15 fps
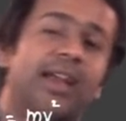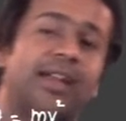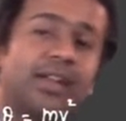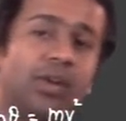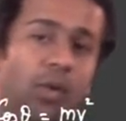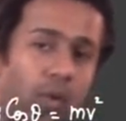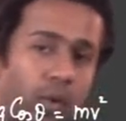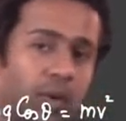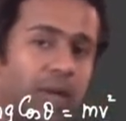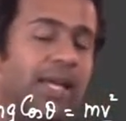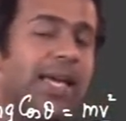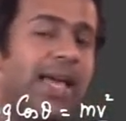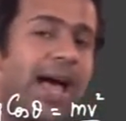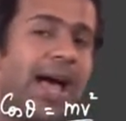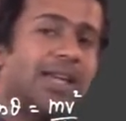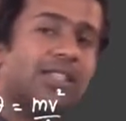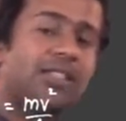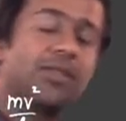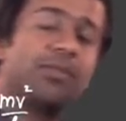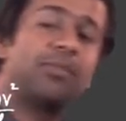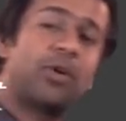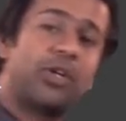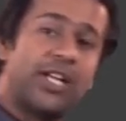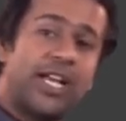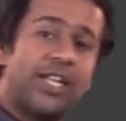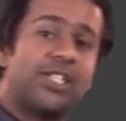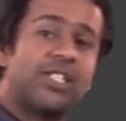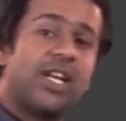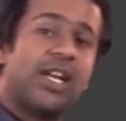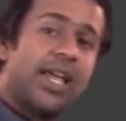it only has
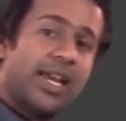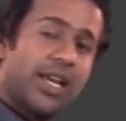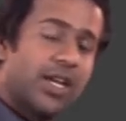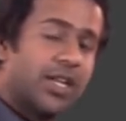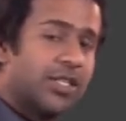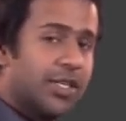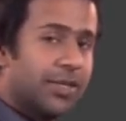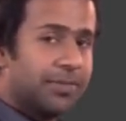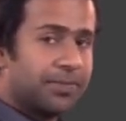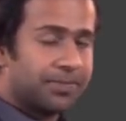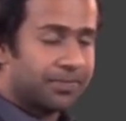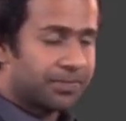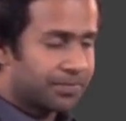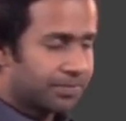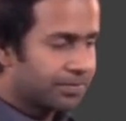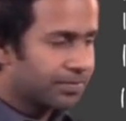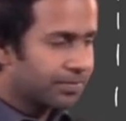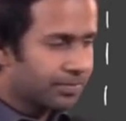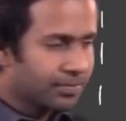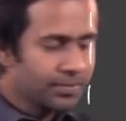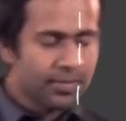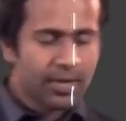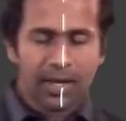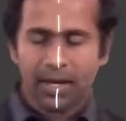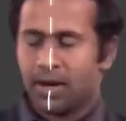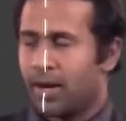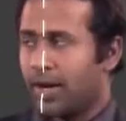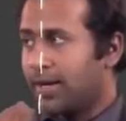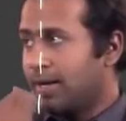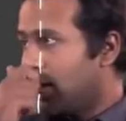potential energy,
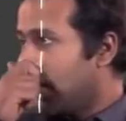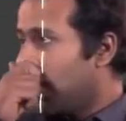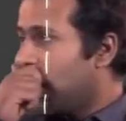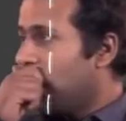right?